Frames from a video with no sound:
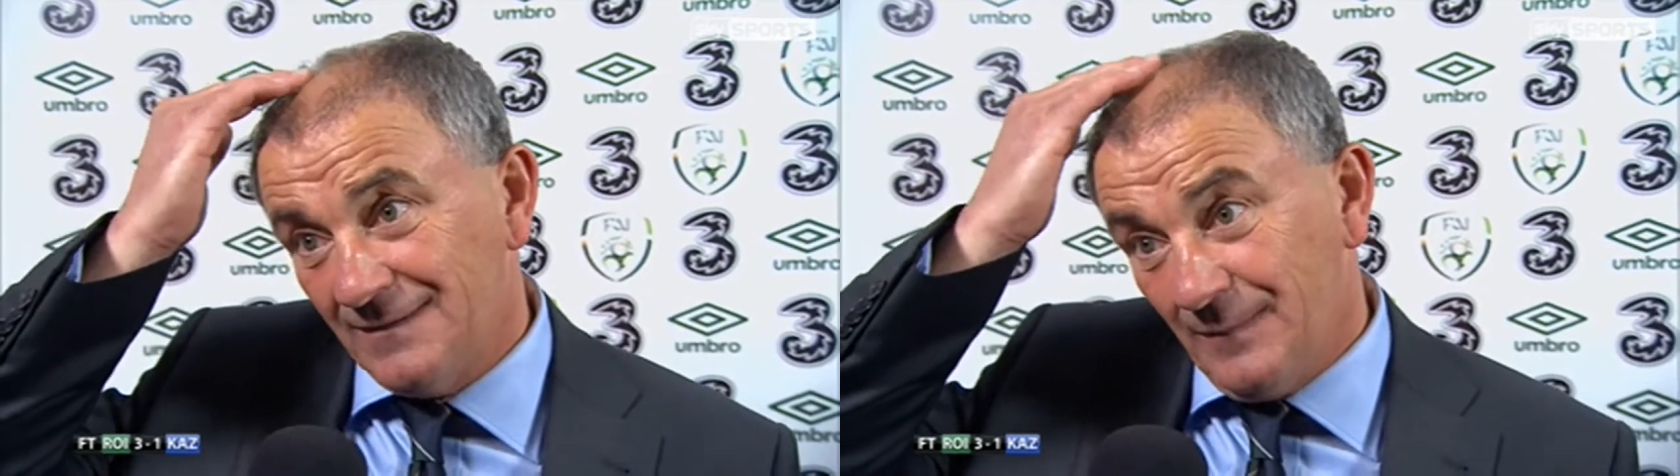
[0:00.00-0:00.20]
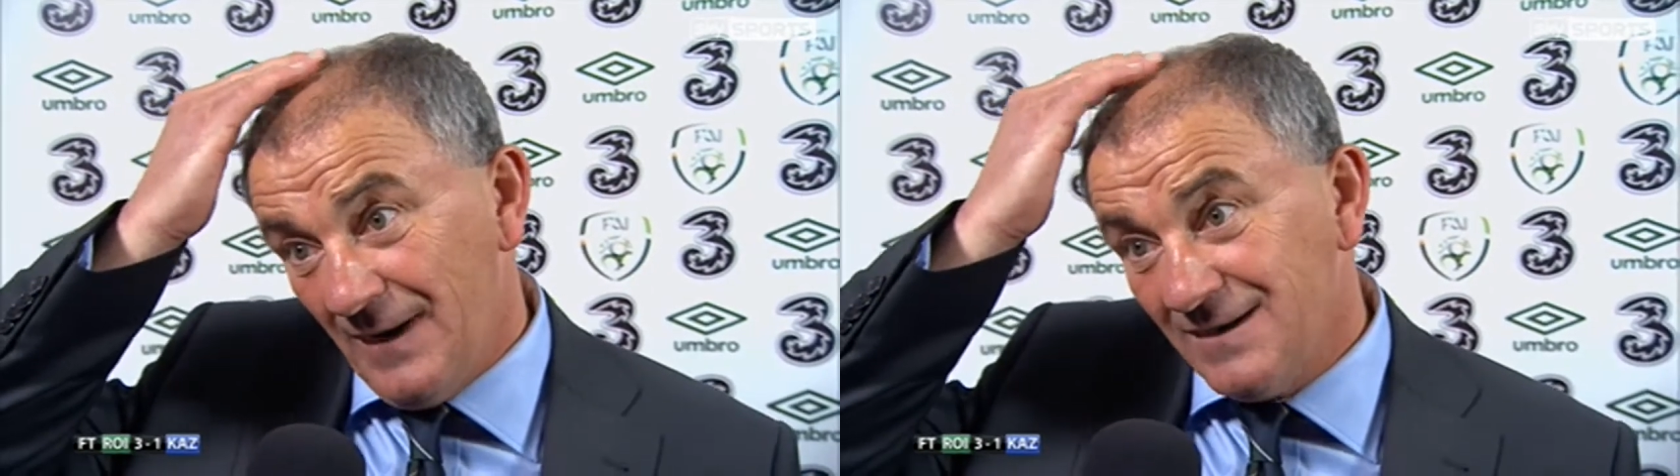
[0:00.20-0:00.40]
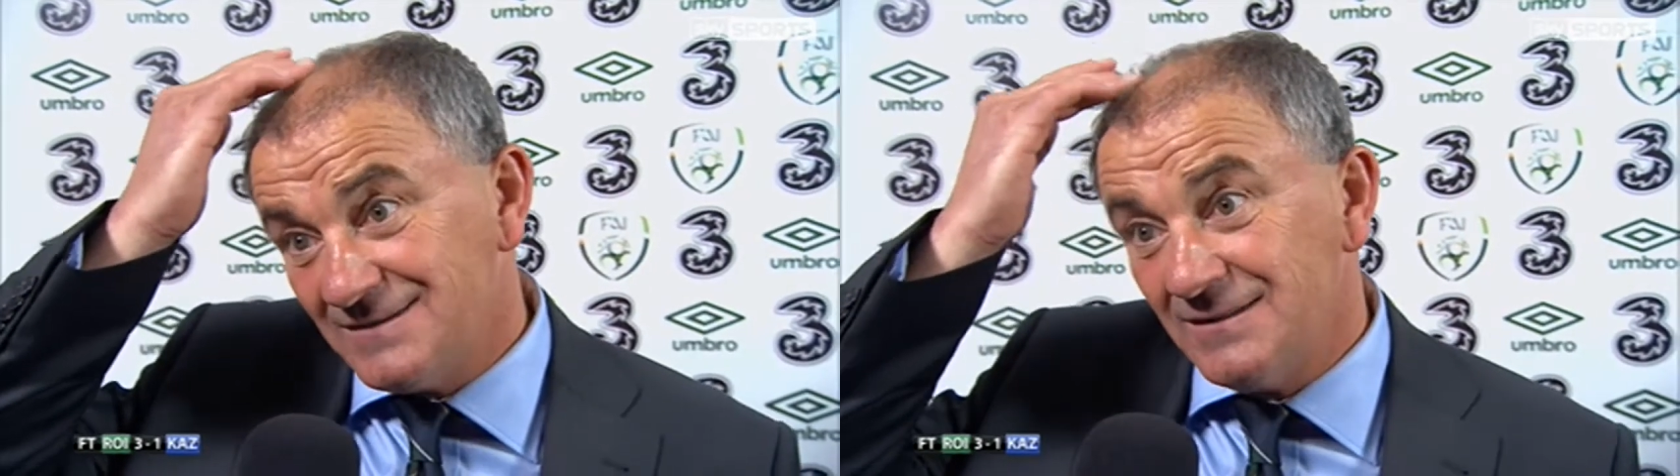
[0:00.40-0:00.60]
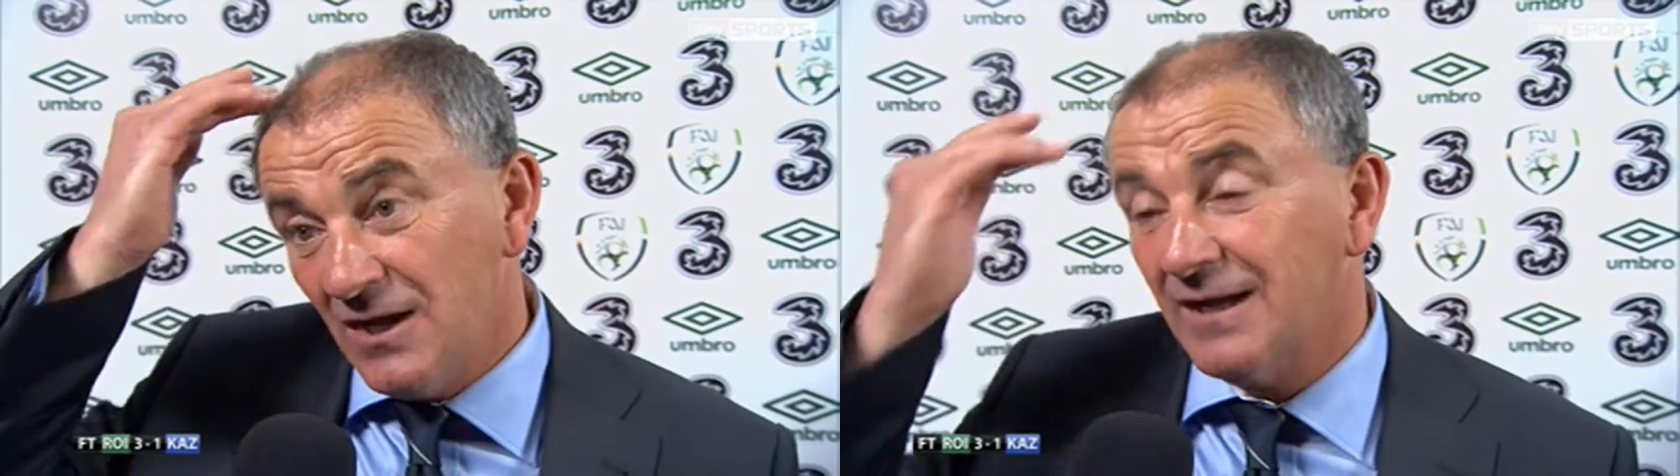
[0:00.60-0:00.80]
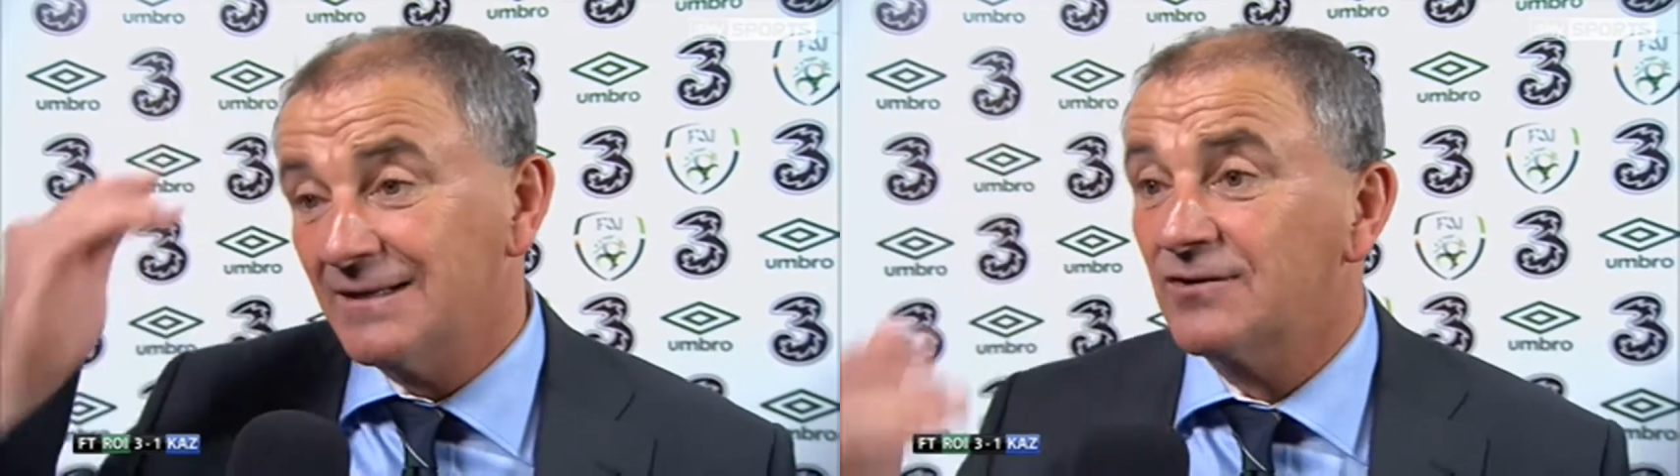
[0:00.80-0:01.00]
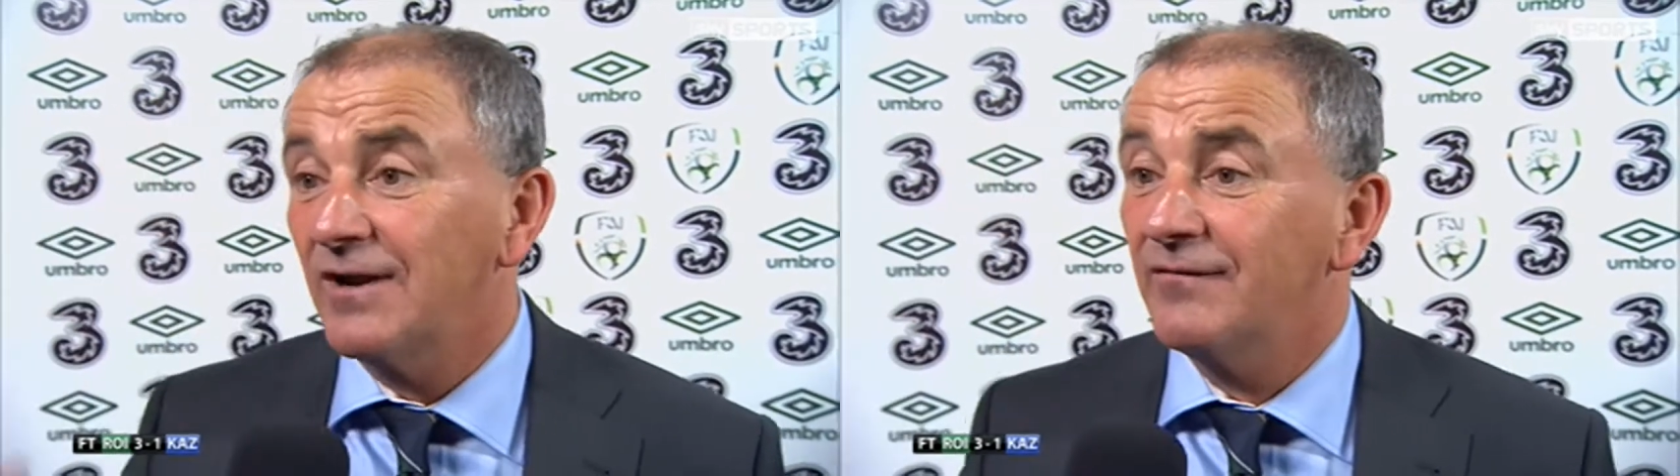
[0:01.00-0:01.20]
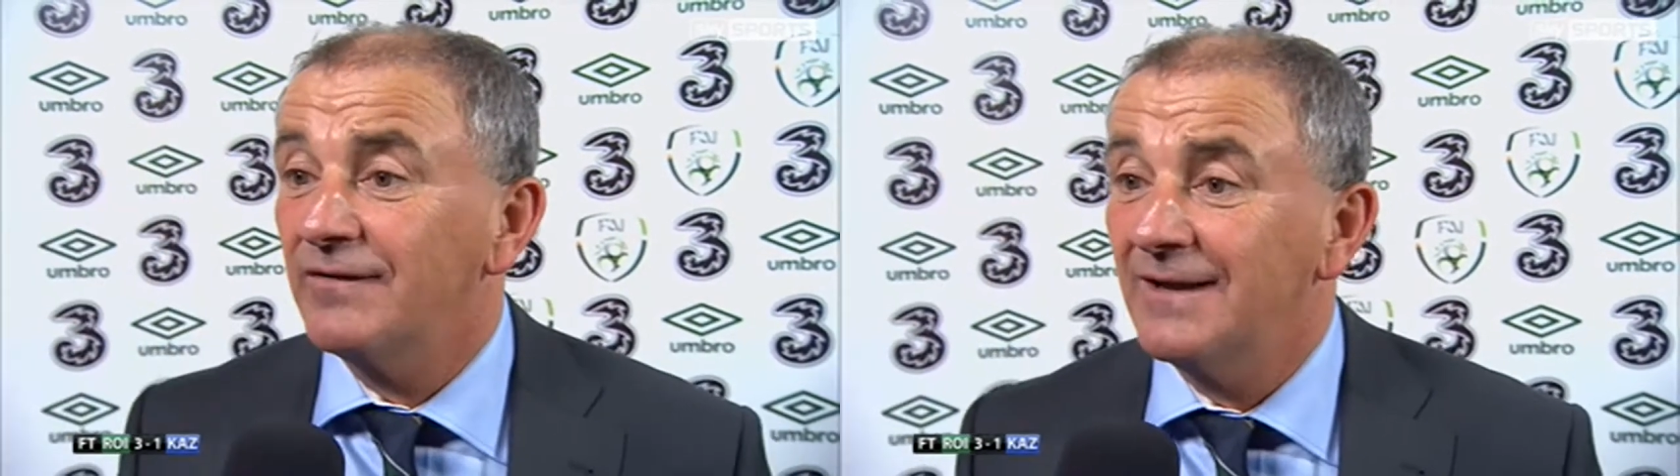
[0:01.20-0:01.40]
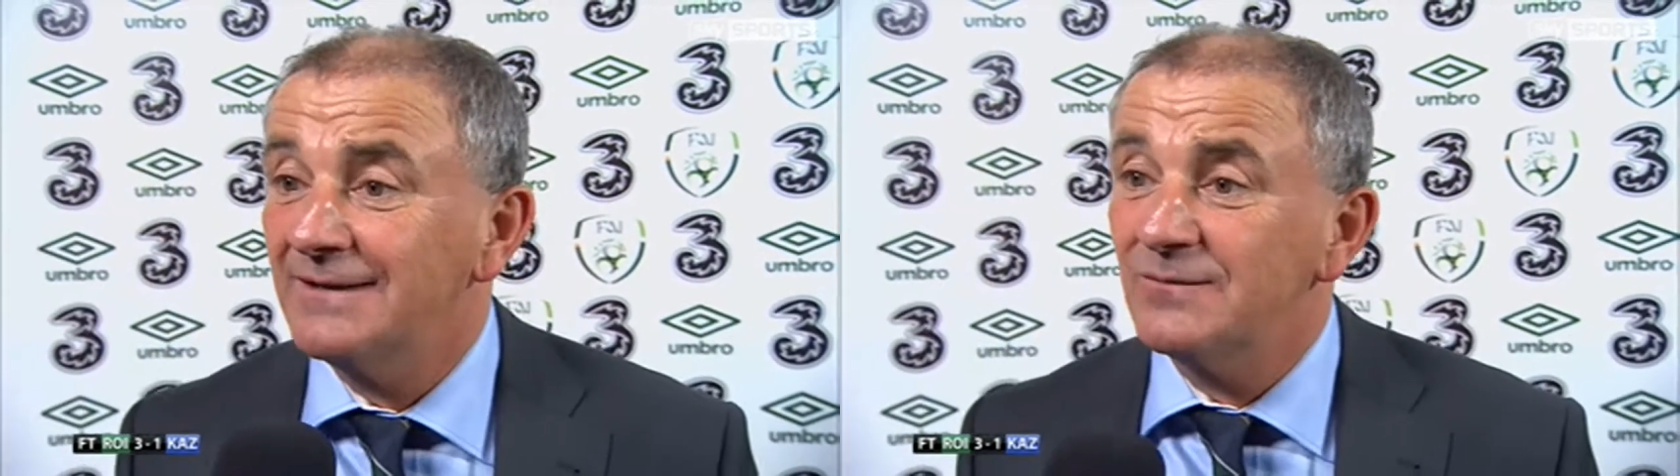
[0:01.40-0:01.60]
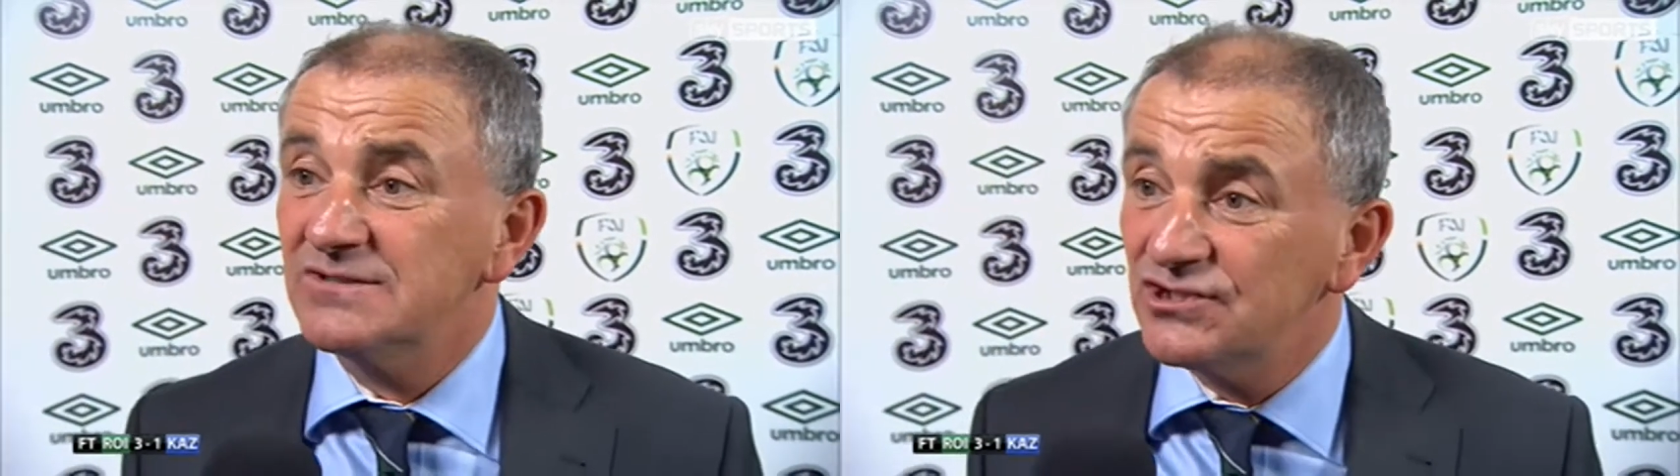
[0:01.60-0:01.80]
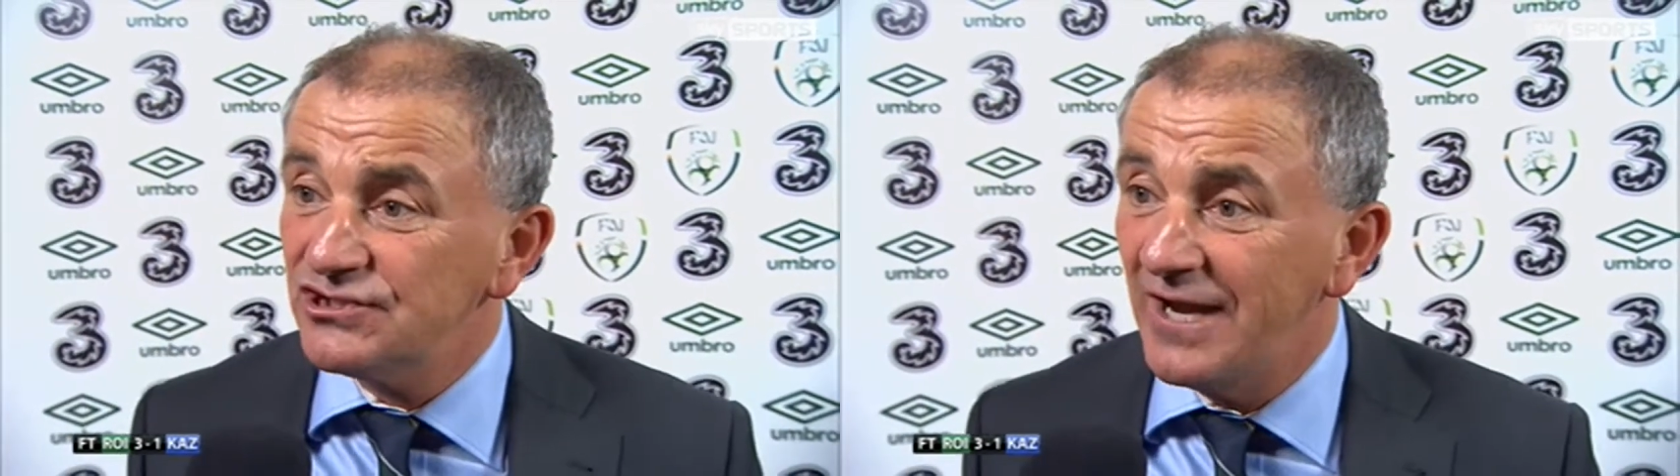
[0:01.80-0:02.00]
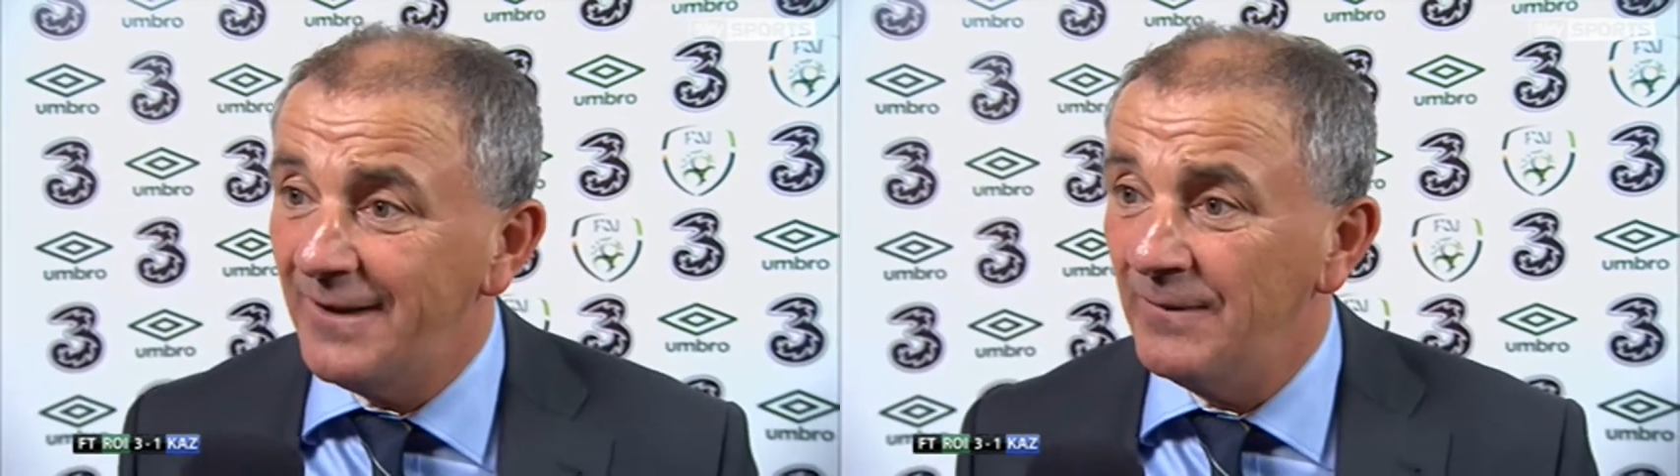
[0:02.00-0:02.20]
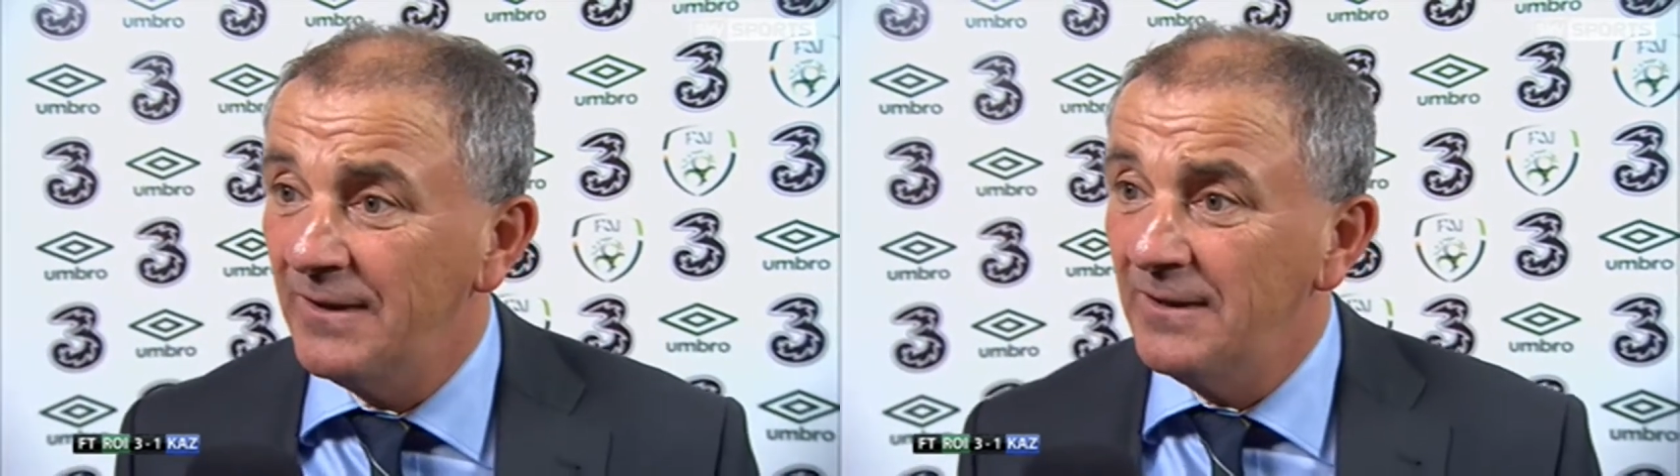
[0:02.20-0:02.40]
The players did not get the credit for that. And that was a shame.